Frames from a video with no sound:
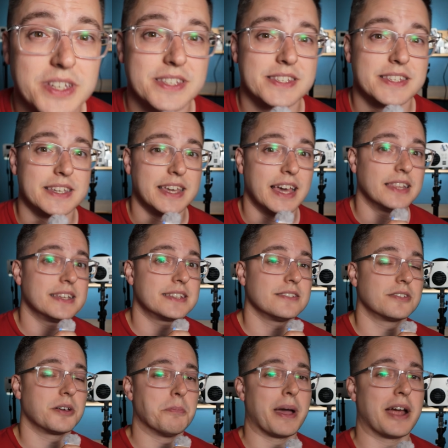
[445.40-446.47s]
can see a
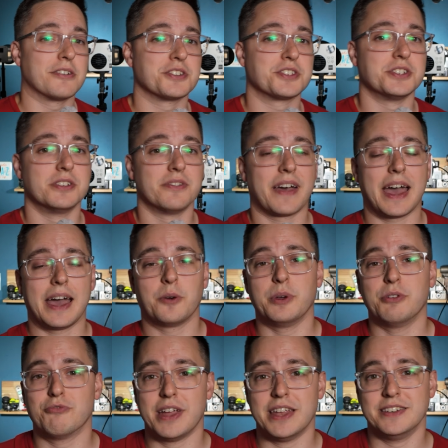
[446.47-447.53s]
little comparison of how
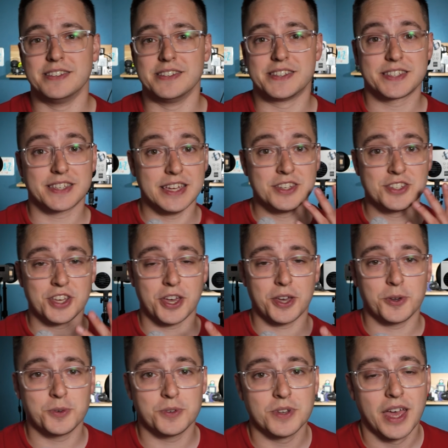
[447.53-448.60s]
it renders skin
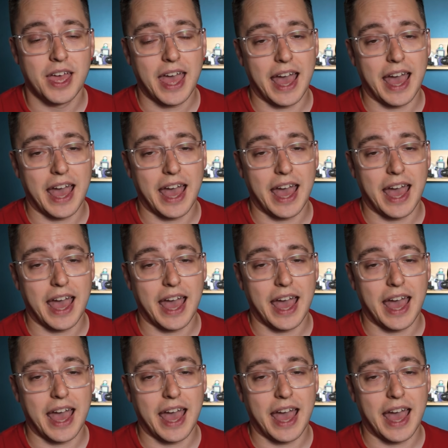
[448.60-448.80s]
tone